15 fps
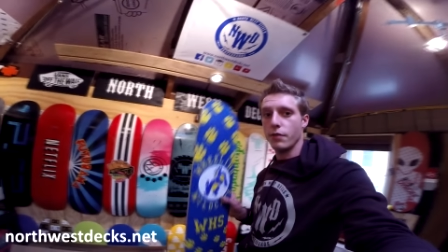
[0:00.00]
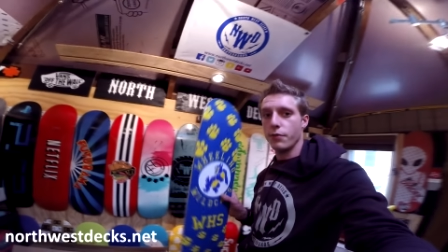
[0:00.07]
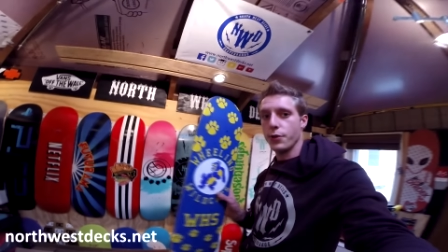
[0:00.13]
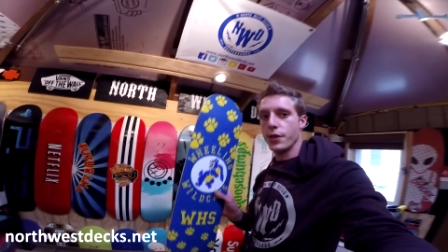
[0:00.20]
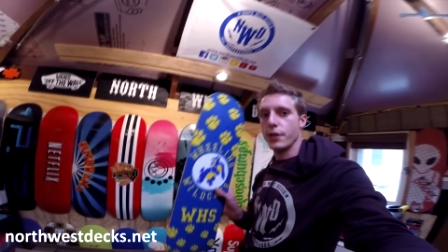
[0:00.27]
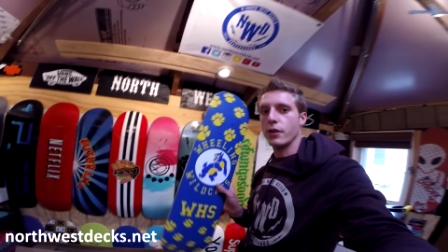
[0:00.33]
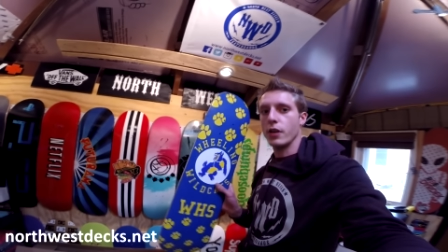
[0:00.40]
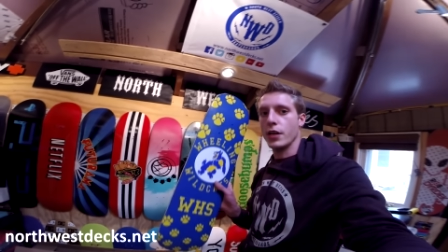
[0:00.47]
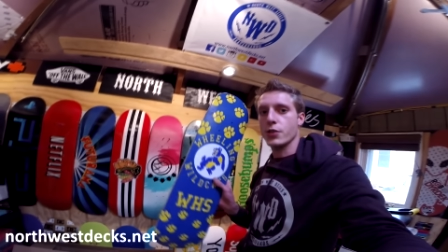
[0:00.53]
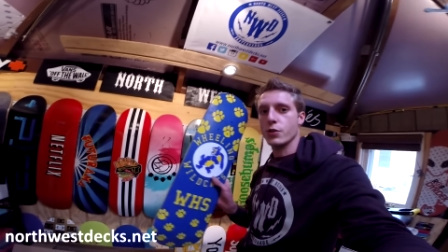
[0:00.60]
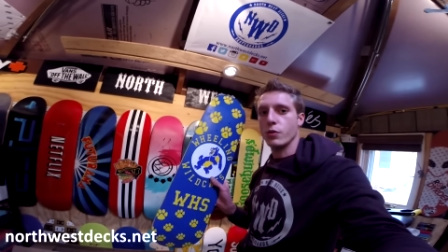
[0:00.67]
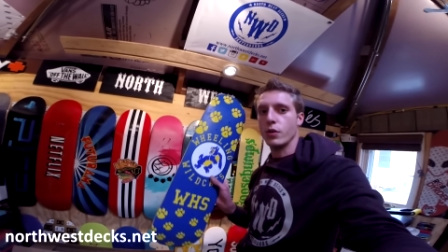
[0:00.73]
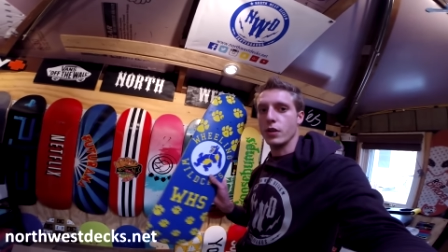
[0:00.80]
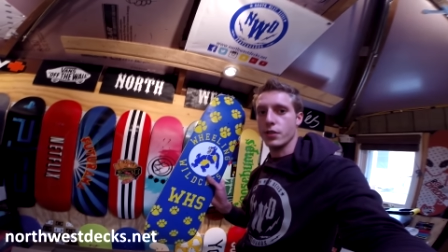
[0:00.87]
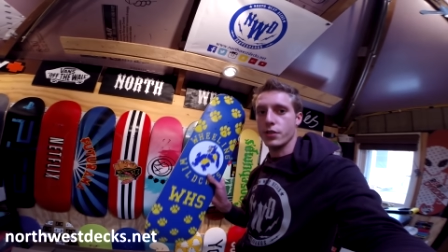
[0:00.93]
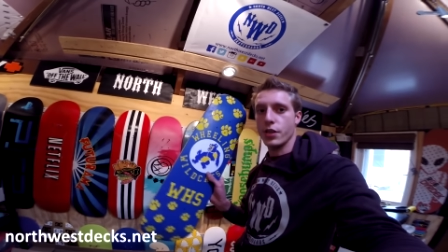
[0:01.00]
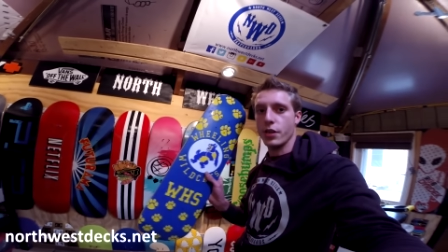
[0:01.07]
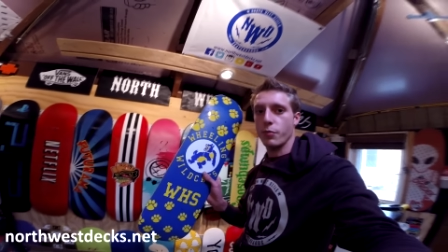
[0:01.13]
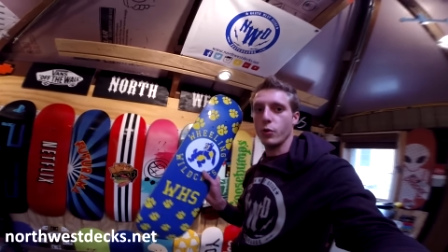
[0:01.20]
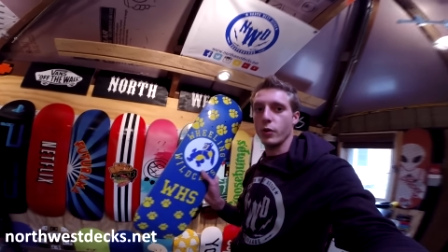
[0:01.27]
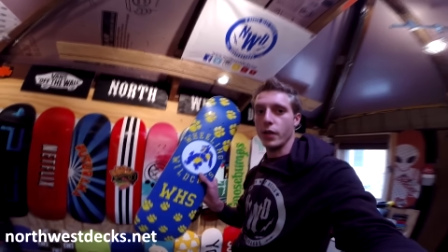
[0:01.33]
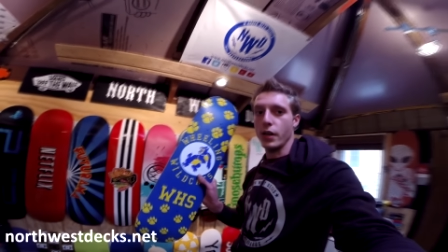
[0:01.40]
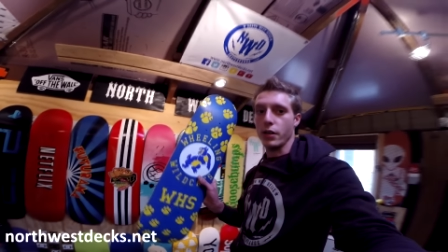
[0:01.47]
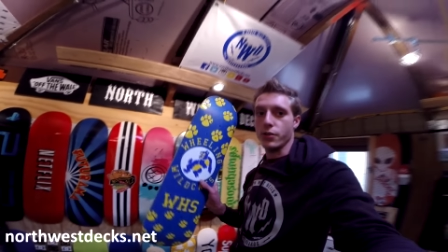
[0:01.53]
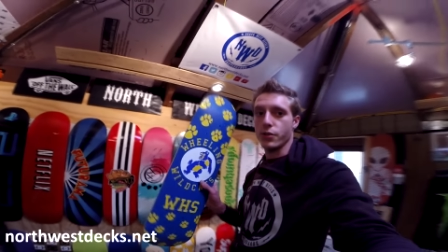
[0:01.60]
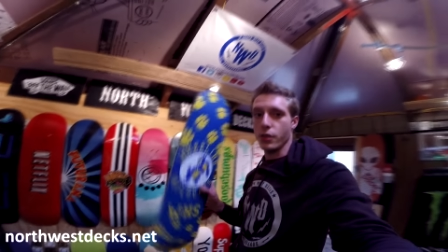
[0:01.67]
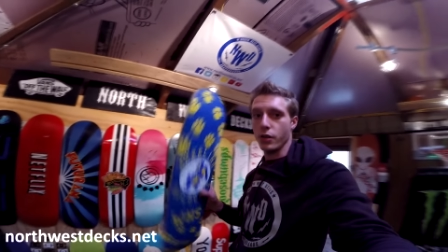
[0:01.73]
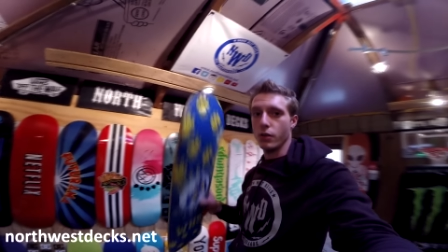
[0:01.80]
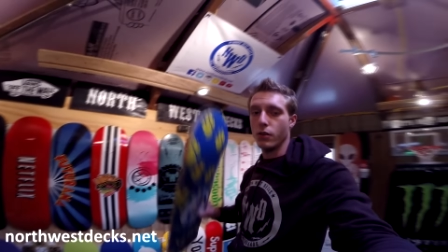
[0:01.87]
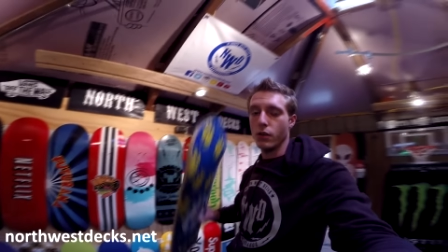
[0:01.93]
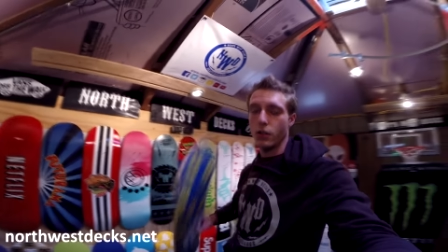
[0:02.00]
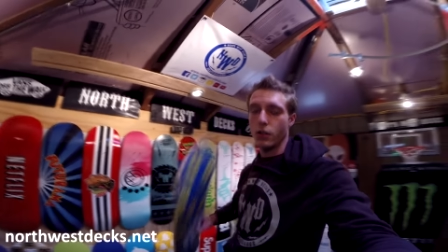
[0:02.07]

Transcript: if you get your high school on a skateboard deck. So